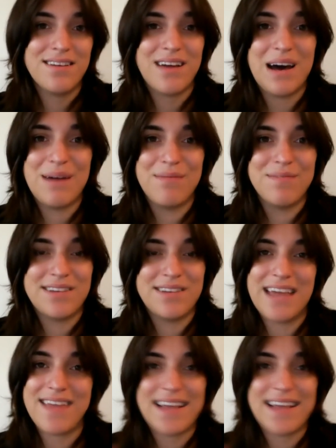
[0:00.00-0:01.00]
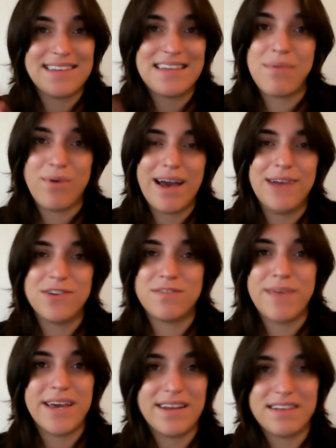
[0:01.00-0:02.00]
to take that step away and
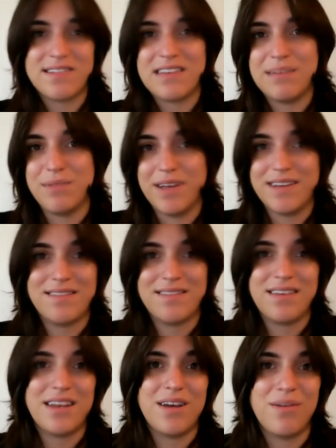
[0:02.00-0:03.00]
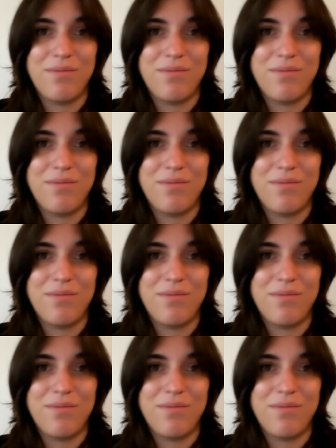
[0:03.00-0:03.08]
just make it a seamless,